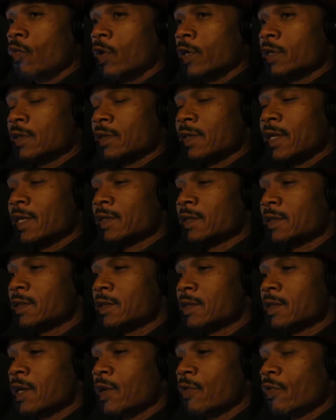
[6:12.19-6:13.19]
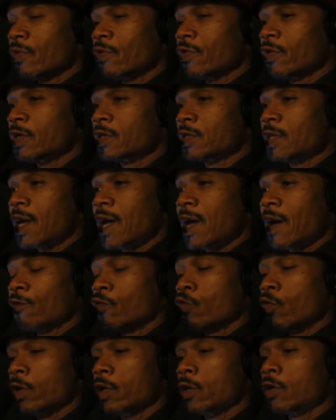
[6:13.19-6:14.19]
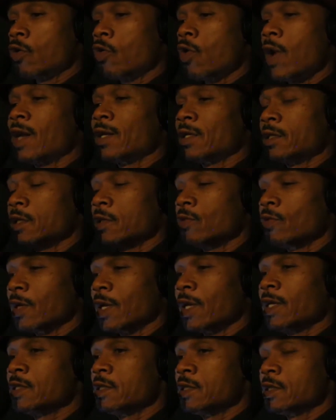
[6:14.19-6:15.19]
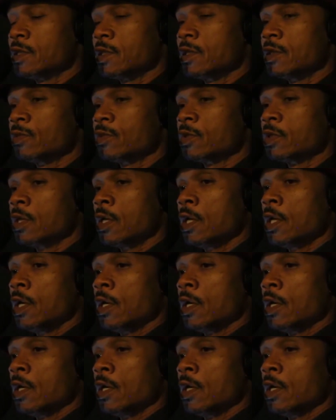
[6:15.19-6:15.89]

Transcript: what's necessary for us to have real quality relationships,